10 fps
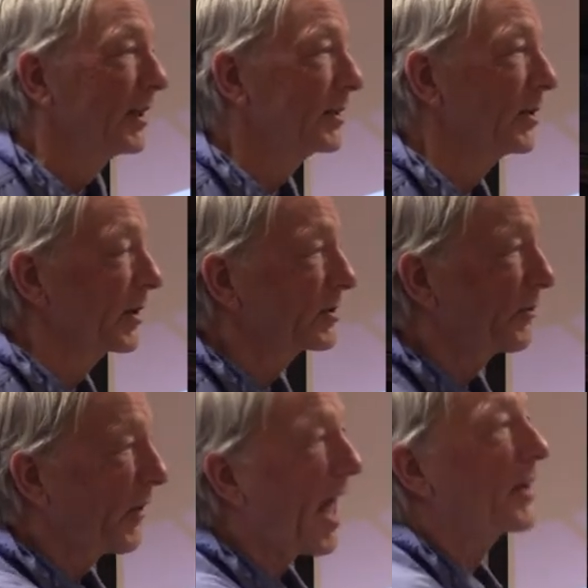You know, there's a
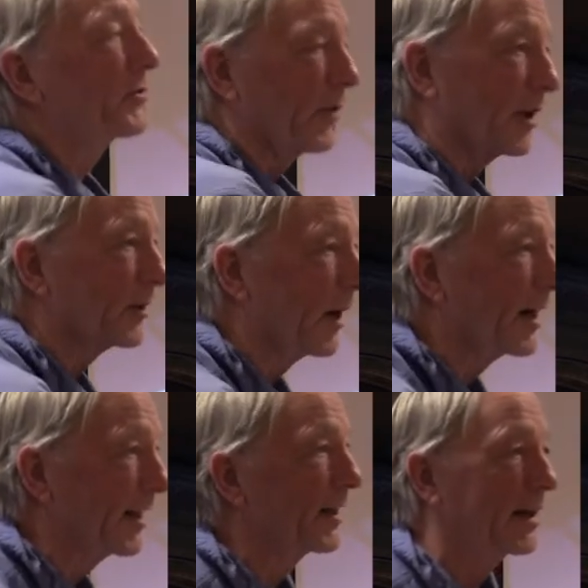flash flood right
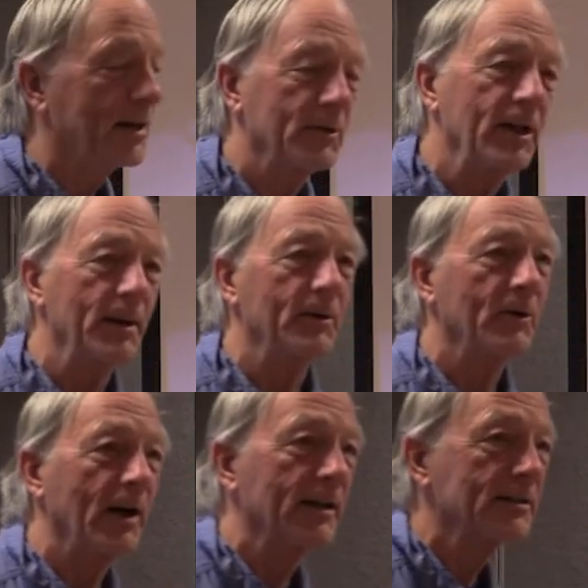down there every time it
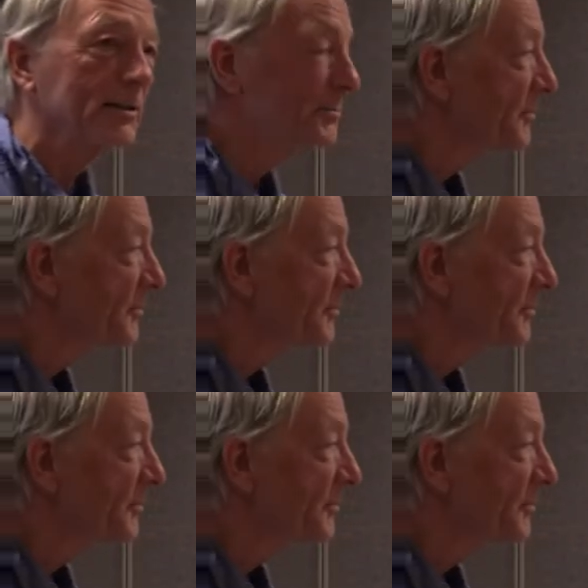rains.